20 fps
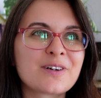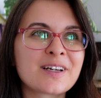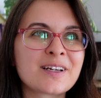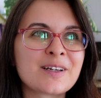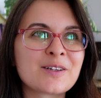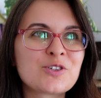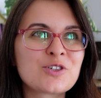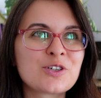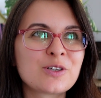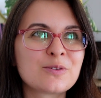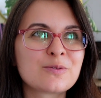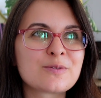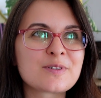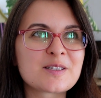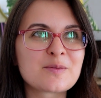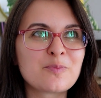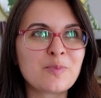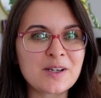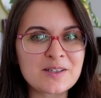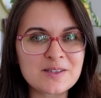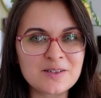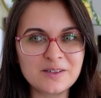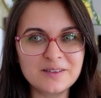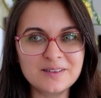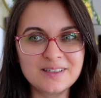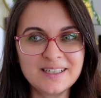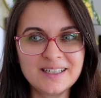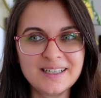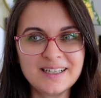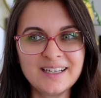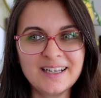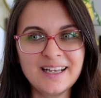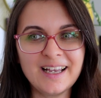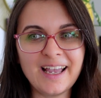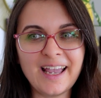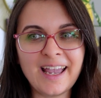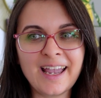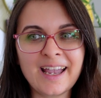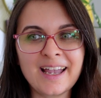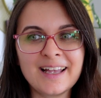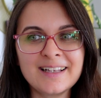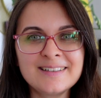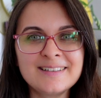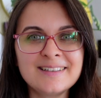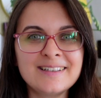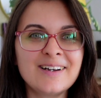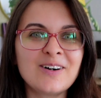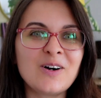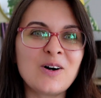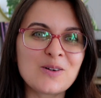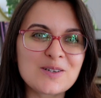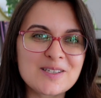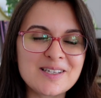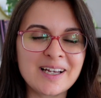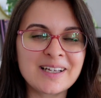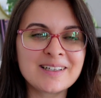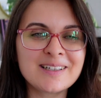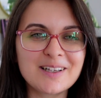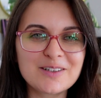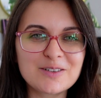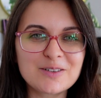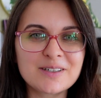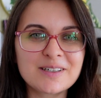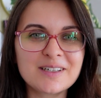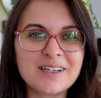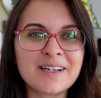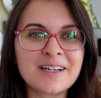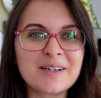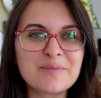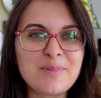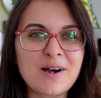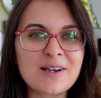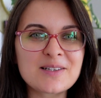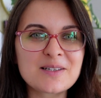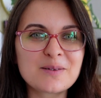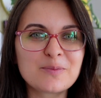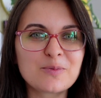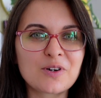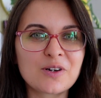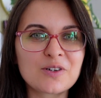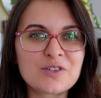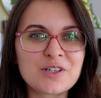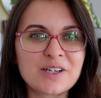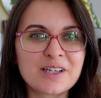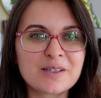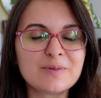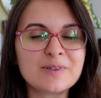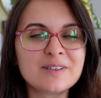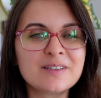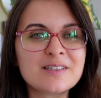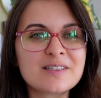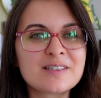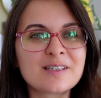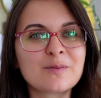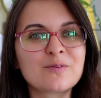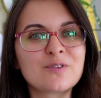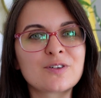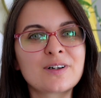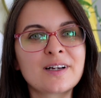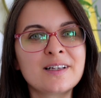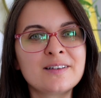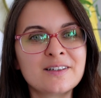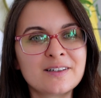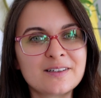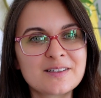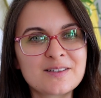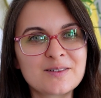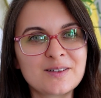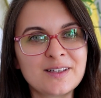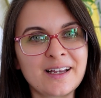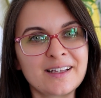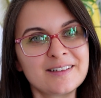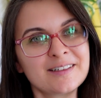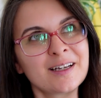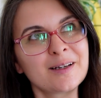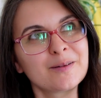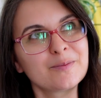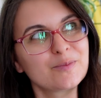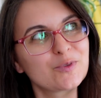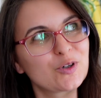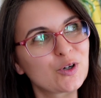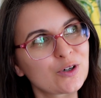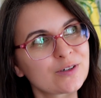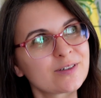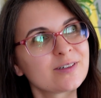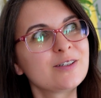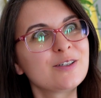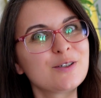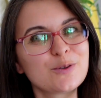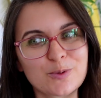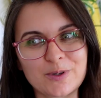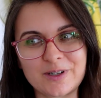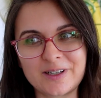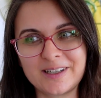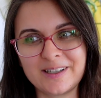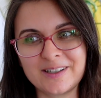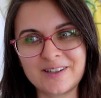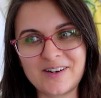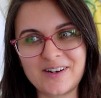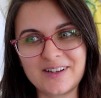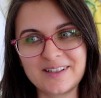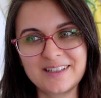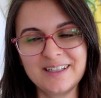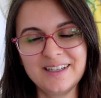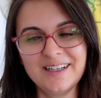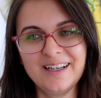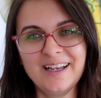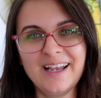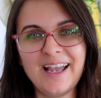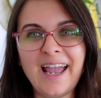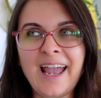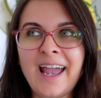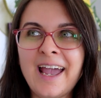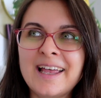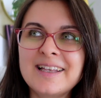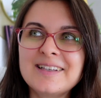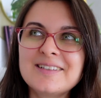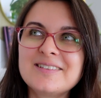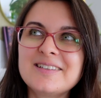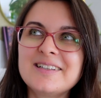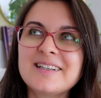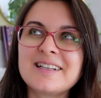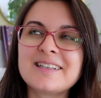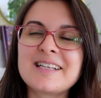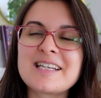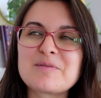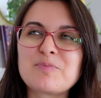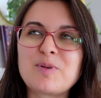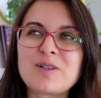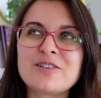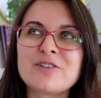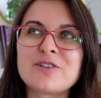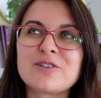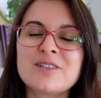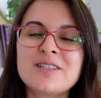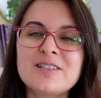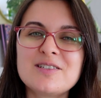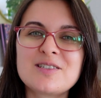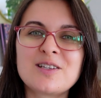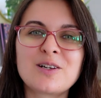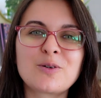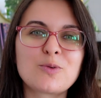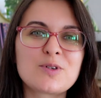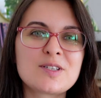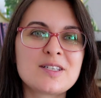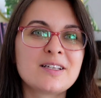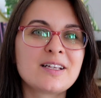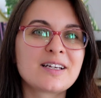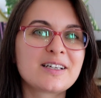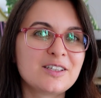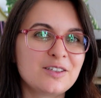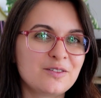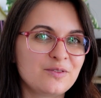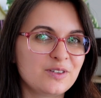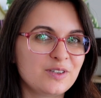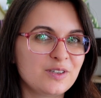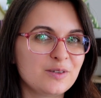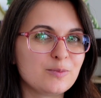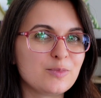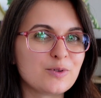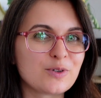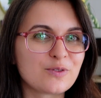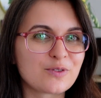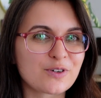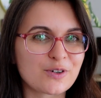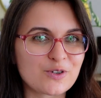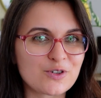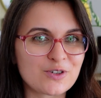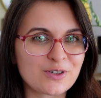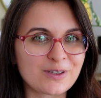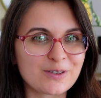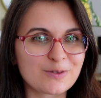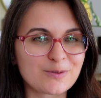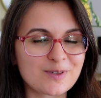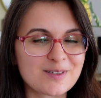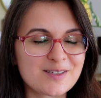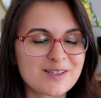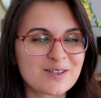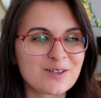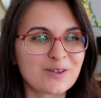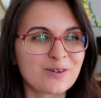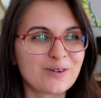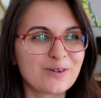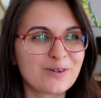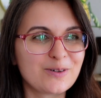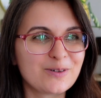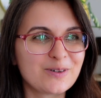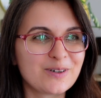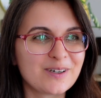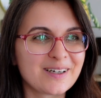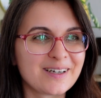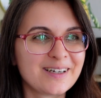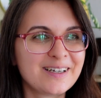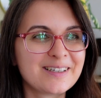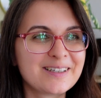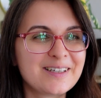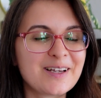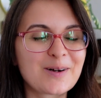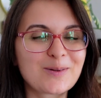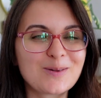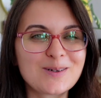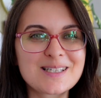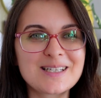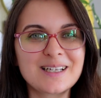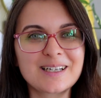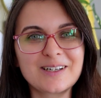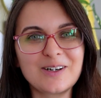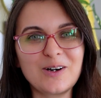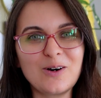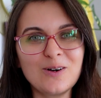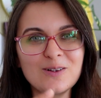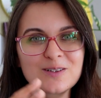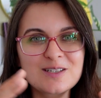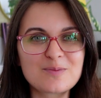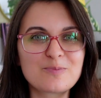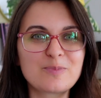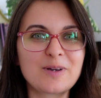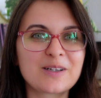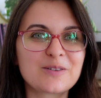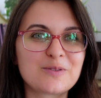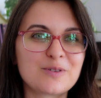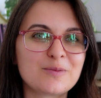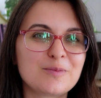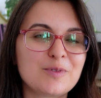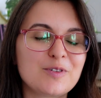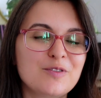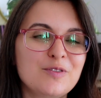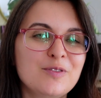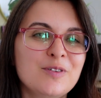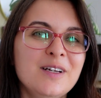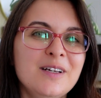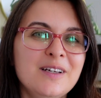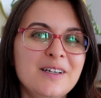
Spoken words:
a children's puzzle, and also another puzzle project, but this time for adults, that I'm currently working on. And last but not least, there was an activity book for children. So there was like a whole spectrum of